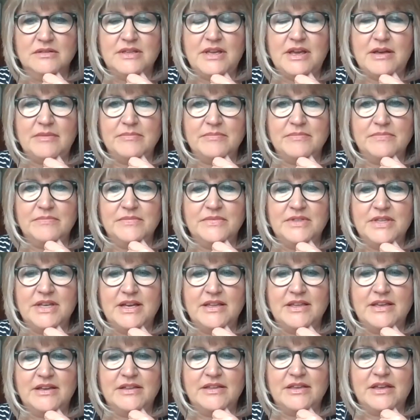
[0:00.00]
Yeah.
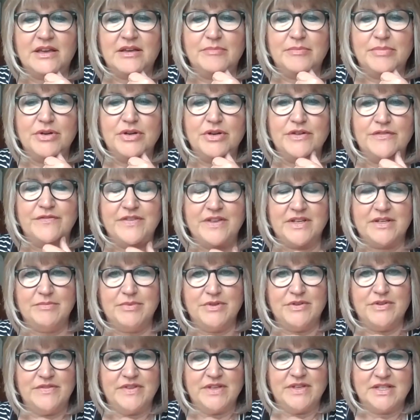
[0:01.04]
Perfect.
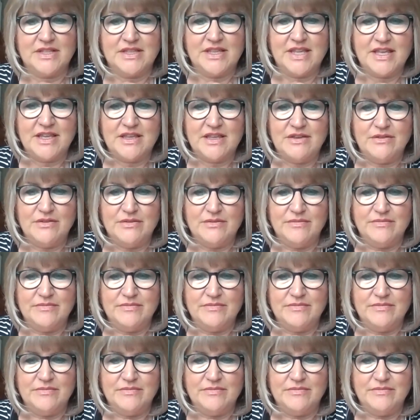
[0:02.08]
Okay. Thank you.